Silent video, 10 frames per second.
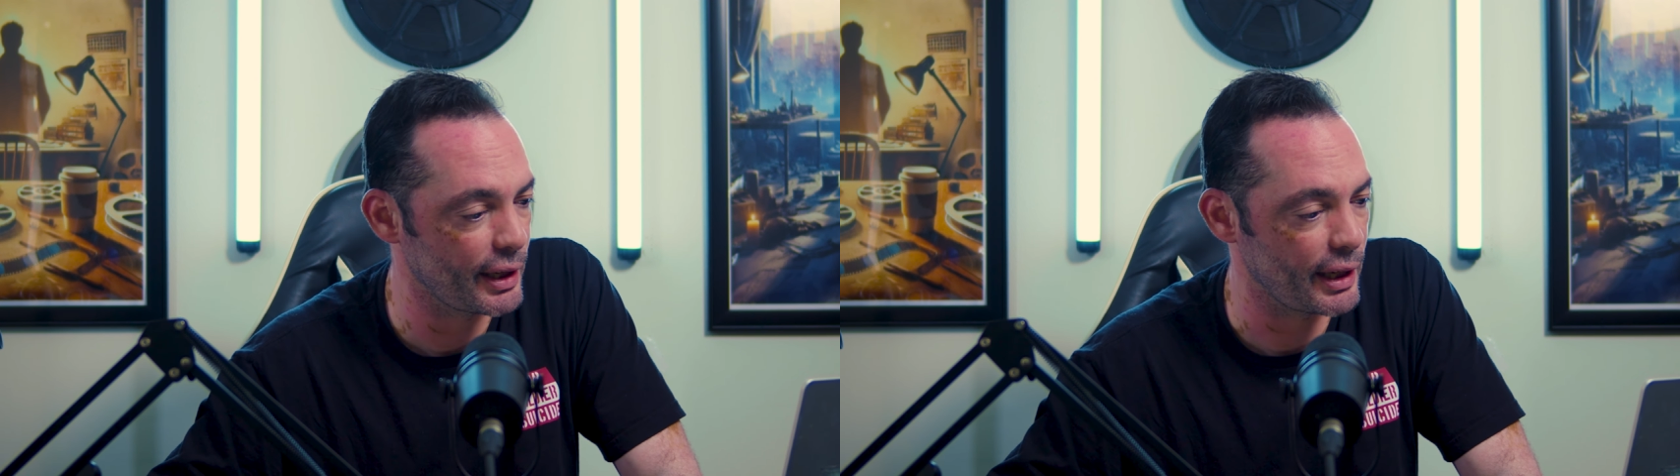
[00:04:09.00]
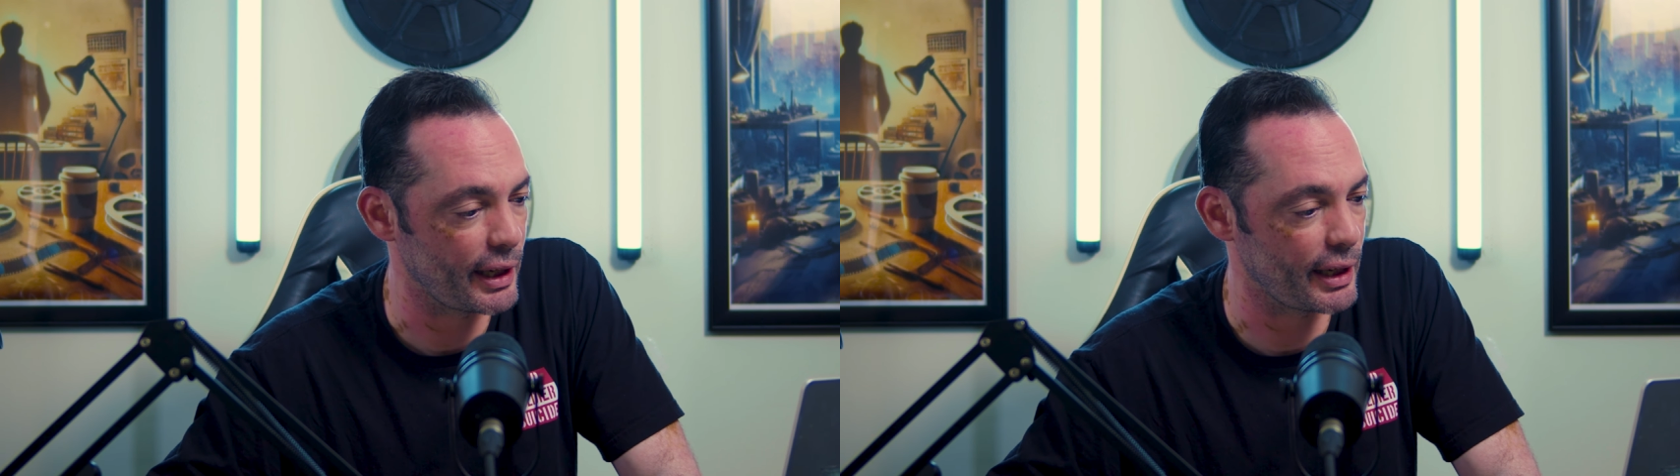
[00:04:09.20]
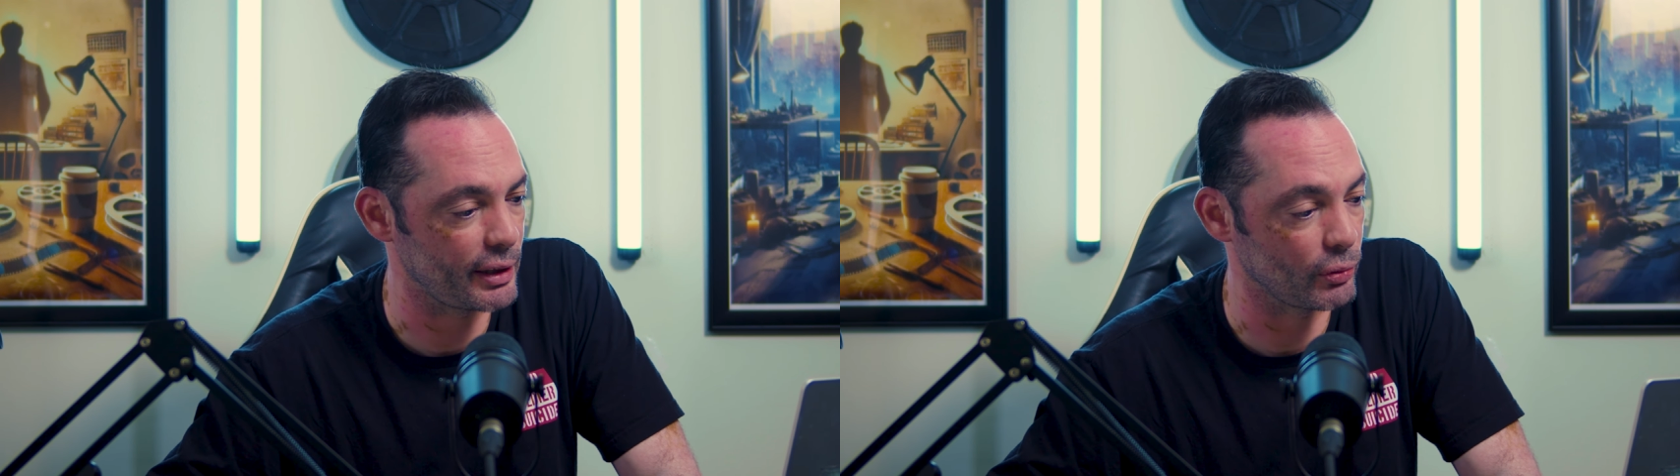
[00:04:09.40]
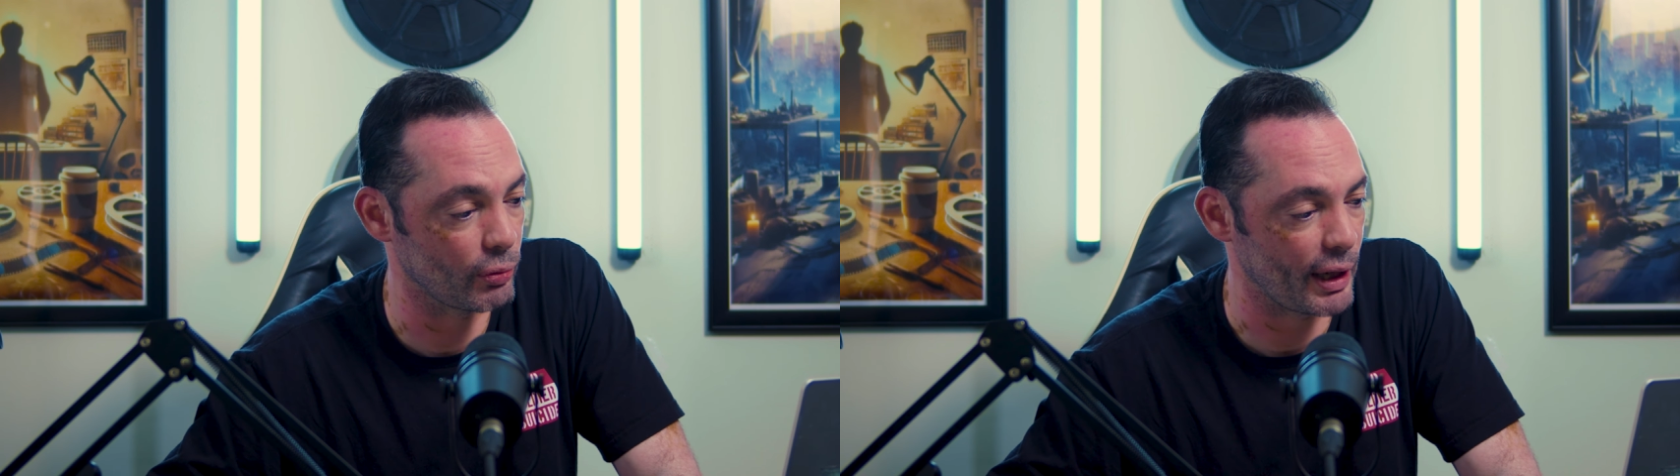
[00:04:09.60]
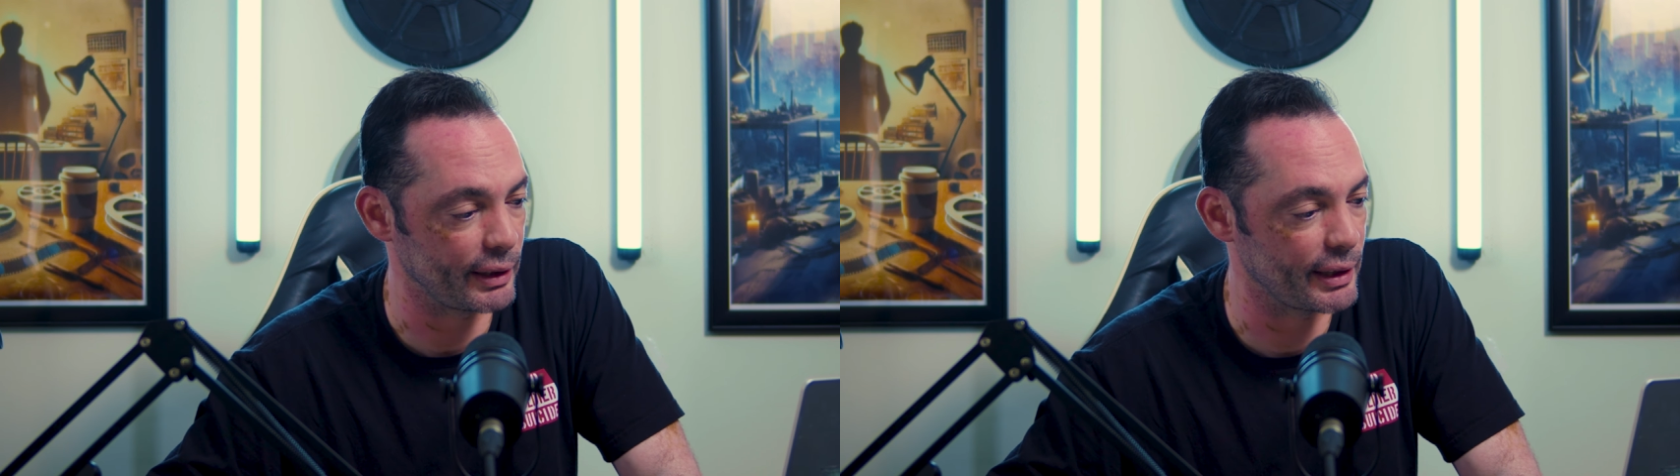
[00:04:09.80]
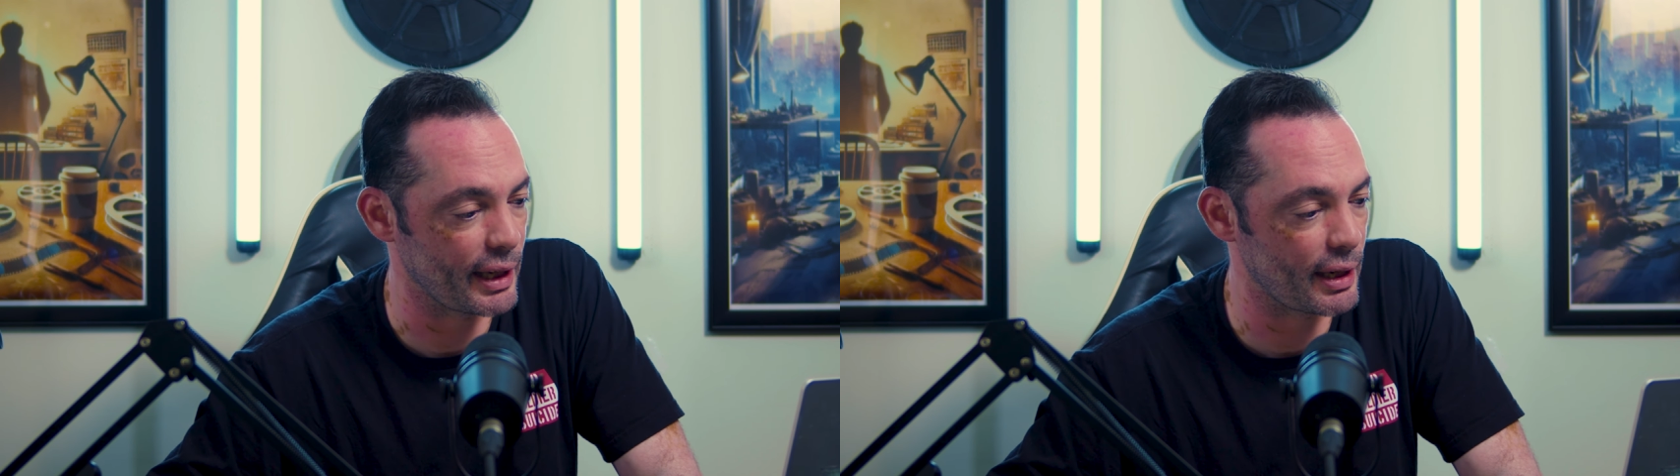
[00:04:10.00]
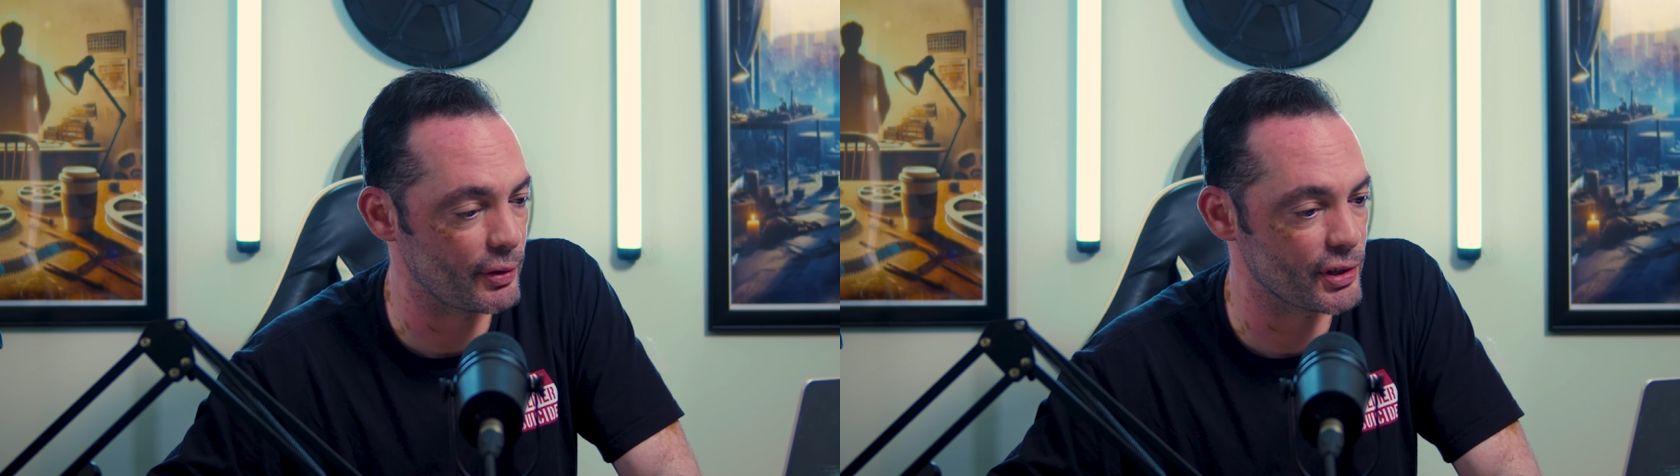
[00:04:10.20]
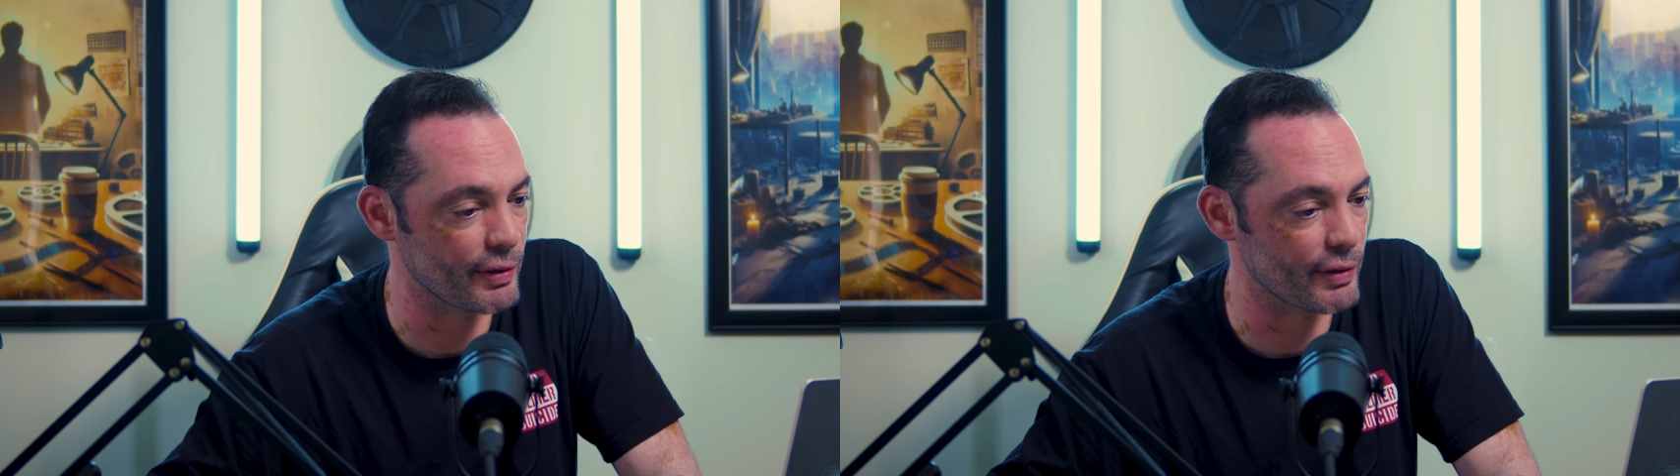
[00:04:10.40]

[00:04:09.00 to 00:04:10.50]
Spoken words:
and right now it's